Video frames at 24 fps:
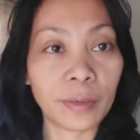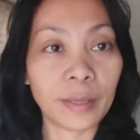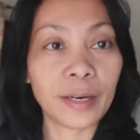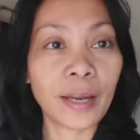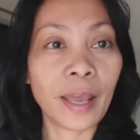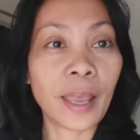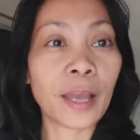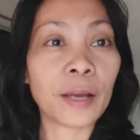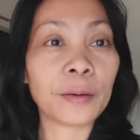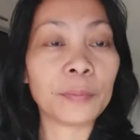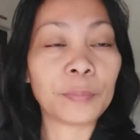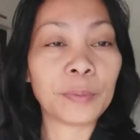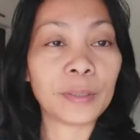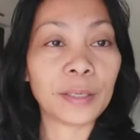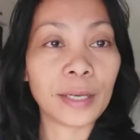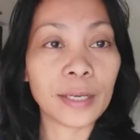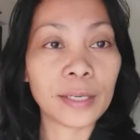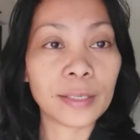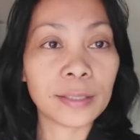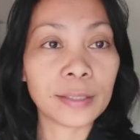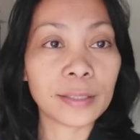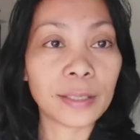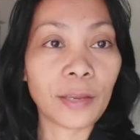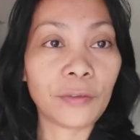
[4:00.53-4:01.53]
and I have
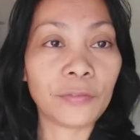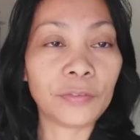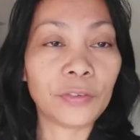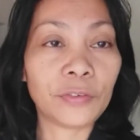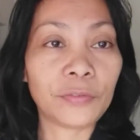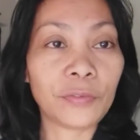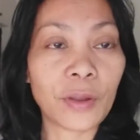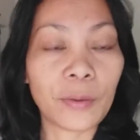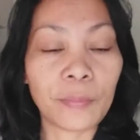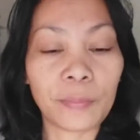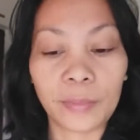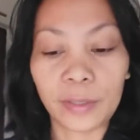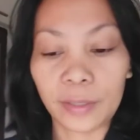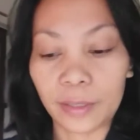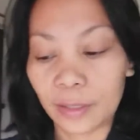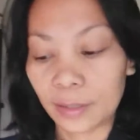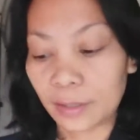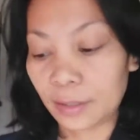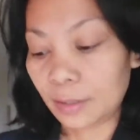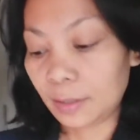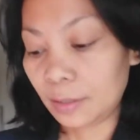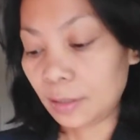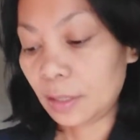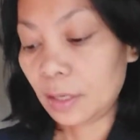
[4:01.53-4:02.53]
class after 5
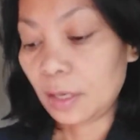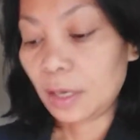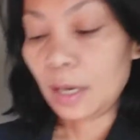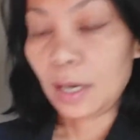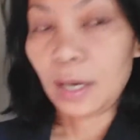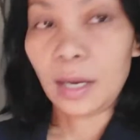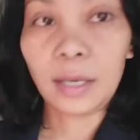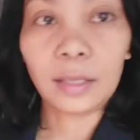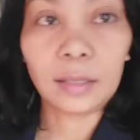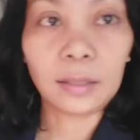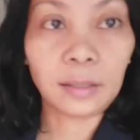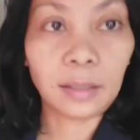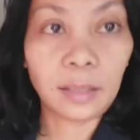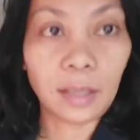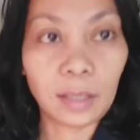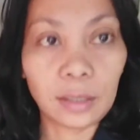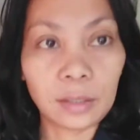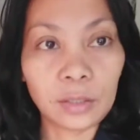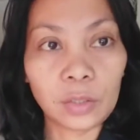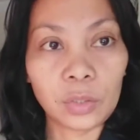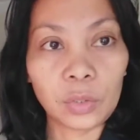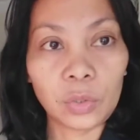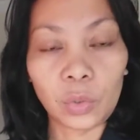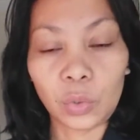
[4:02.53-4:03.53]
minutes at 10.
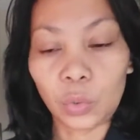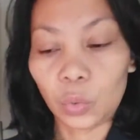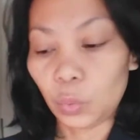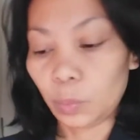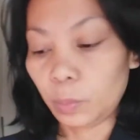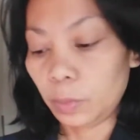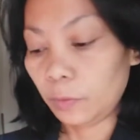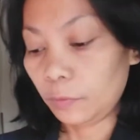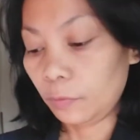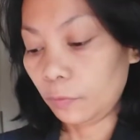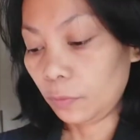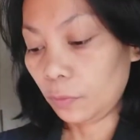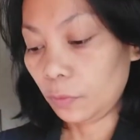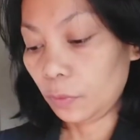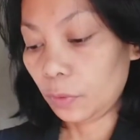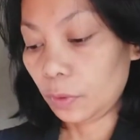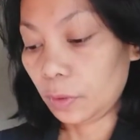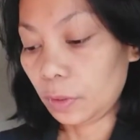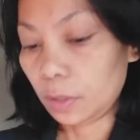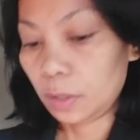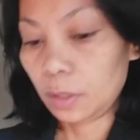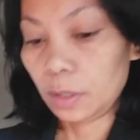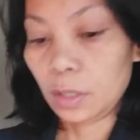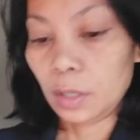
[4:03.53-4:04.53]
So
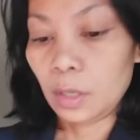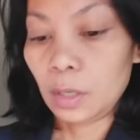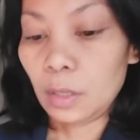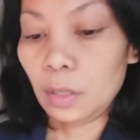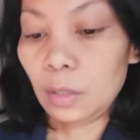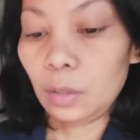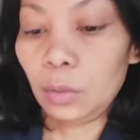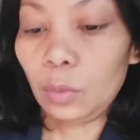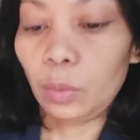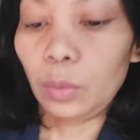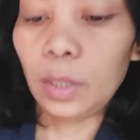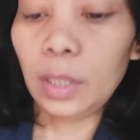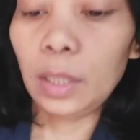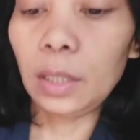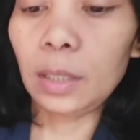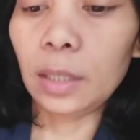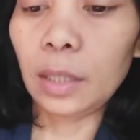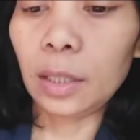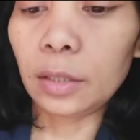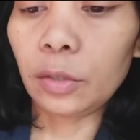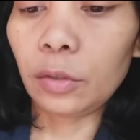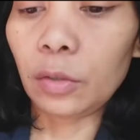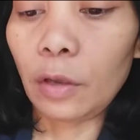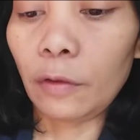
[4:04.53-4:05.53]
before cooking
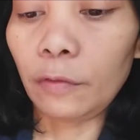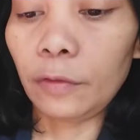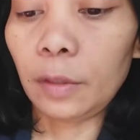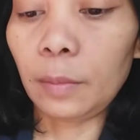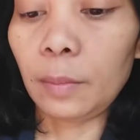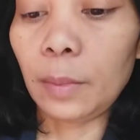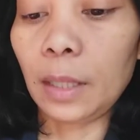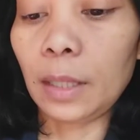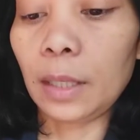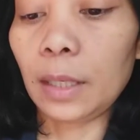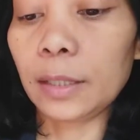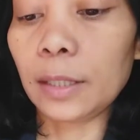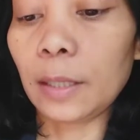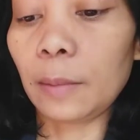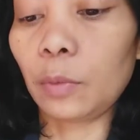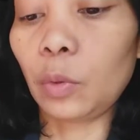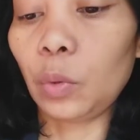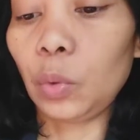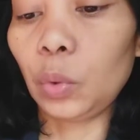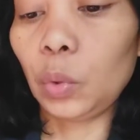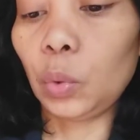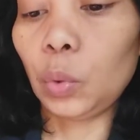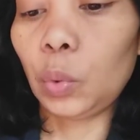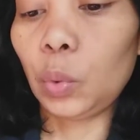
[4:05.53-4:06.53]
lunch, after my class, I'm
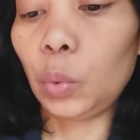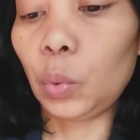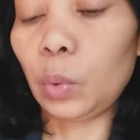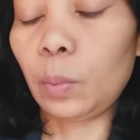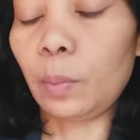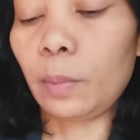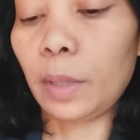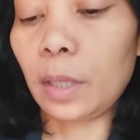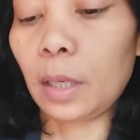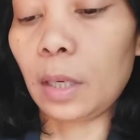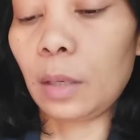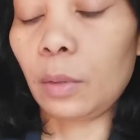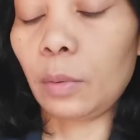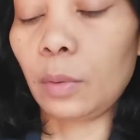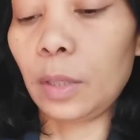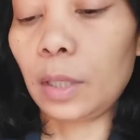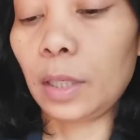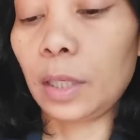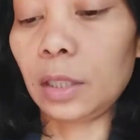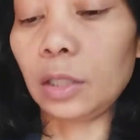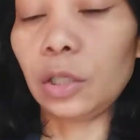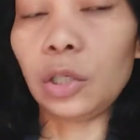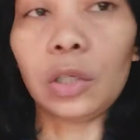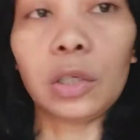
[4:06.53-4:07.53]
going to cook our
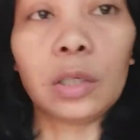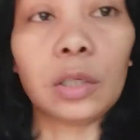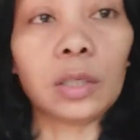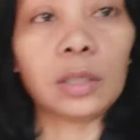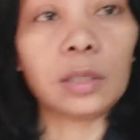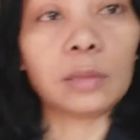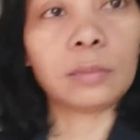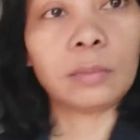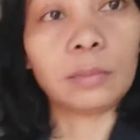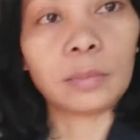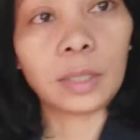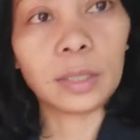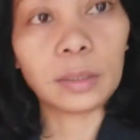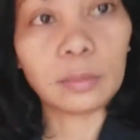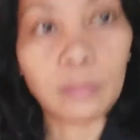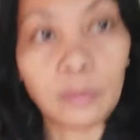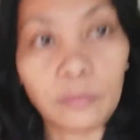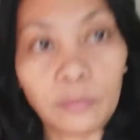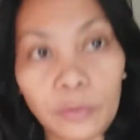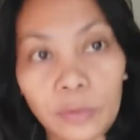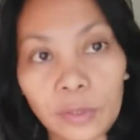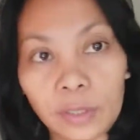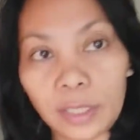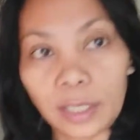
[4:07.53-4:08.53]
lunch. But
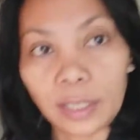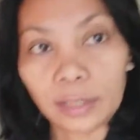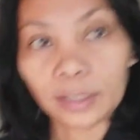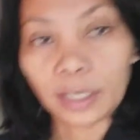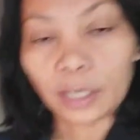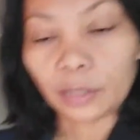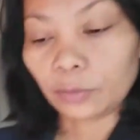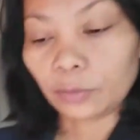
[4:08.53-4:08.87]
before that, I